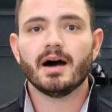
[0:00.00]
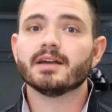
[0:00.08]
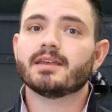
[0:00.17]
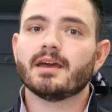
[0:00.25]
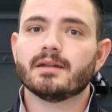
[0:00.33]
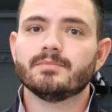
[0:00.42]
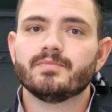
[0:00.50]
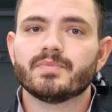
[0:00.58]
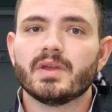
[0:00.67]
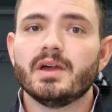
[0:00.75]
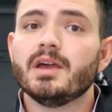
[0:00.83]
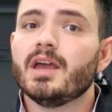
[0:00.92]
Again,
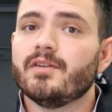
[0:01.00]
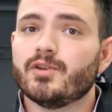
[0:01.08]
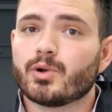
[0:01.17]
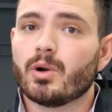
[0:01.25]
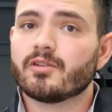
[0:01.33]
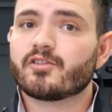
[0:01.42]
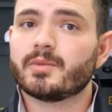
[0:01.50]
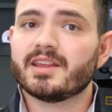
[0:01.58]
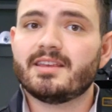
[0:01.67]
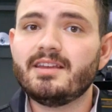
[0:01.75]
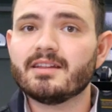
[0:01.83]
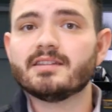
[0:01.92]
if you're going from the
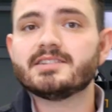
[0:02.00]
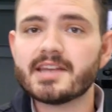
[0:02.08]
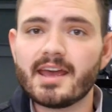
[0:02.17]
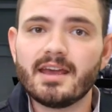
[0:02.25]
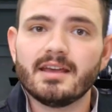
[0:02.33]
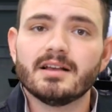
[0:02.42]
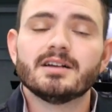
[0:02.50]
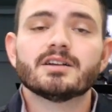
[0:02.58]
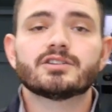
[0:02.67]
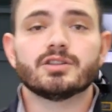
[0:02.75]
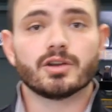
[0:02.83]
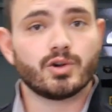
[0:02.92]
heat of the day
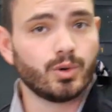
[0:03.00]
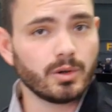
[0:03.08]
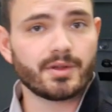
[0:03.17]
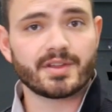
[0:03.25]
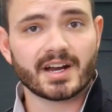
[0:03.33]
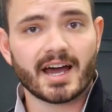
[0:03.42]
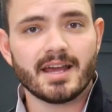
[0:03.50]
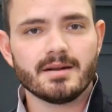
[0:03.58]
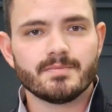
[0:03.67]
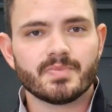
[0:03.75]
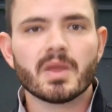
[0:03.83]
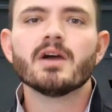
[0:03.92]
to the cool of the night,
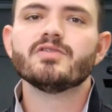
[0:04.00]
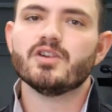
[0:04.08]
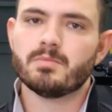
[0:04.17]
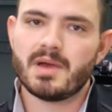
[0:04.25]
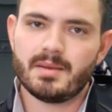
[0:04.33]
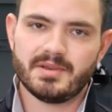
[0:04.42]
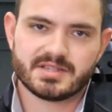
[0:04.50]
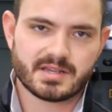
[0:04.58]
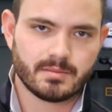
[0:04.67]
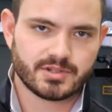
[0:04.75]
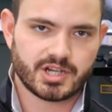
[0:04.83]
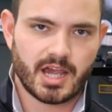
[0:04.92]
there may be
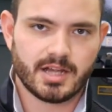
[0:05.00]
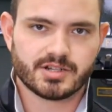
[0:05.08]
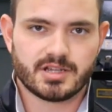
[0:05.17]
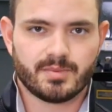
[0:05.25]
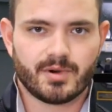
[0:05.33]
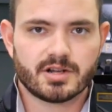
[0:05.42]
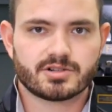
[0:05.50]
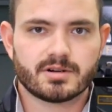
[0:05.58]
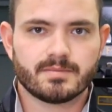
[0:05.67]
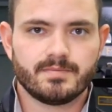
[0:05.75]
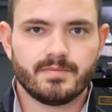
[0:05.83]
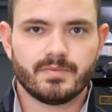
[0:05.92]
some change in the
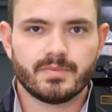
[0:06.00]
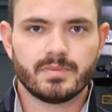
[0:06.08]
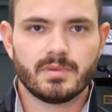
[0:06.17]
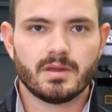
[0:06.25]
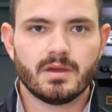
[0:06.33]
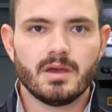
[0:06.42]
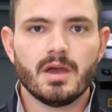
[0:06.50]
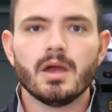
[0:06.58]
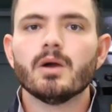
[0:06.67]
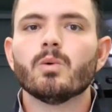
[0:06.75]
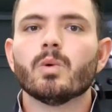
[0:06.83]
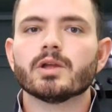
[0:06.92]
pressure.
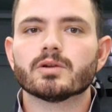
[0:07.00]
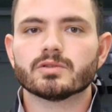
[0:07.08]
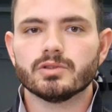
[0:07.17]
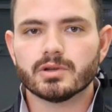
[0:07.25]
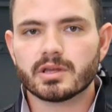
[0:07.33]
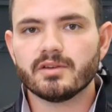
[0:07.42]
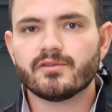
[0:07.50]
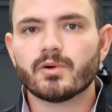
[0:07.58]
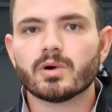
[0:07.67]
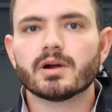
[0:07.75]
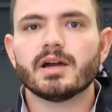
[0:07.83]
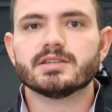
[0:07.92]
What you're looking
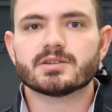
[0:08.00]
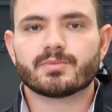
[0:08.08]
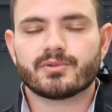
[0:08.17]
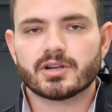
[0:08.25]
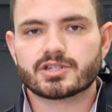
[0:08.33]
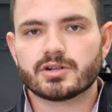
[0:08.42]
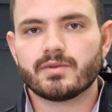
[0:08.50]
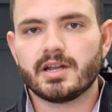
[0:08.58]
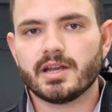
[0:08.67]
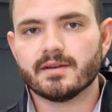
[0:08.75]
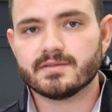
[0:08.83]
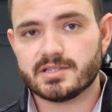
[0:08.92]
for is a pressure
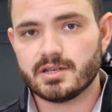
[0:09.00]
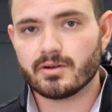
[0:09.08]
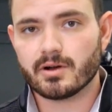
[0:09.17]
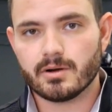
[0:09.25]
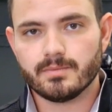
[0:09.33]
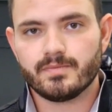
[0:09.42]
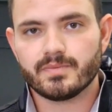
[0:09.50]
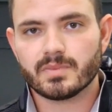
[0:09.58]
reading of zero.